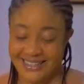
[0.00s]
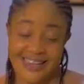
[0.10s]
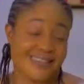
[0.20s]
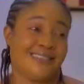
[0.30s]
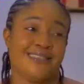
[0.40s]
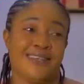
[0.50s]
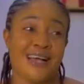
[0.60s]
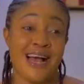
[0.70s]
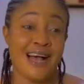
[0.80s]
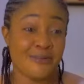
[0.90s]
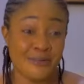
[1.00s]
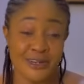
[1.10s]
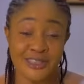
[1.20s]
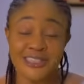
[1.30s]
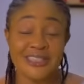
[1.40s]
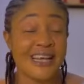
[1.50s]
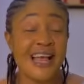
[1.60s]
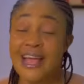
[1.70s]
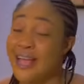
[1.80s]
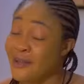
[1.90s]
Yes, I have learned
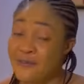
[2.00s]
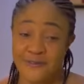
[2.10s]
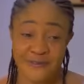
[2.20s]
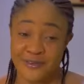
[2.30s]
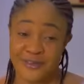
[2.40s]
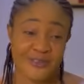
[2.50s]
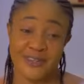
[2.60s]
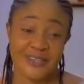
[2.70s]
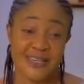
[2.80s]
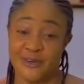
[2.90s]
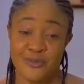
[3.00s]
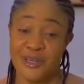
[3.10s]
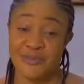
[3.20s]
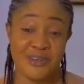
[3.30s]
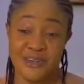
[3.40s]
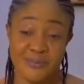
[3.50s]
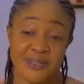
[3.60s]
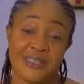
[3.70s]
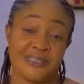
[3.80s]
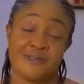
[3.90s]
everything that will make me the
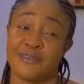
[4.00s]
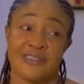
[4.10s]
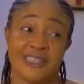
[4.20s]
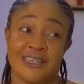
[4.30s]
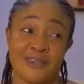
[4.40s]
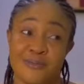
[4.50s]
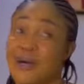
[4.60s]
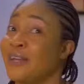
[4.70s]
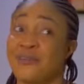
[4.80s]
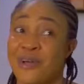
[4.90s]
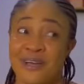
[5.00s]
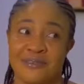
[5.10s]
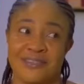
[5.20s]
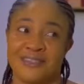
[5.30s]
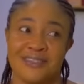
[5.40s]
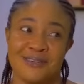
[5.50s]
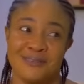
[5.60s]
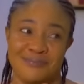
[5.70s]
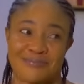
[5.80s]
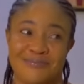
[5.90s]
princess of this kingdom. I know everything now.